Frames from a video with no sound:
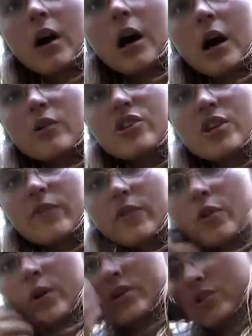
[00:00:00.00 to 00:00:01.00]
uh, I'll just give
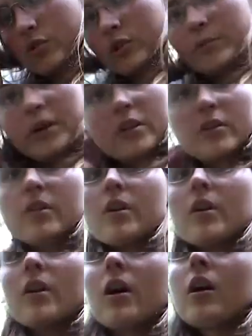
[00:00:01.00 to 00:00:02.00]
you a quick story about
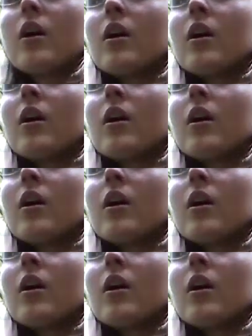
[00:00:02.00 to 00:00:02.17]
the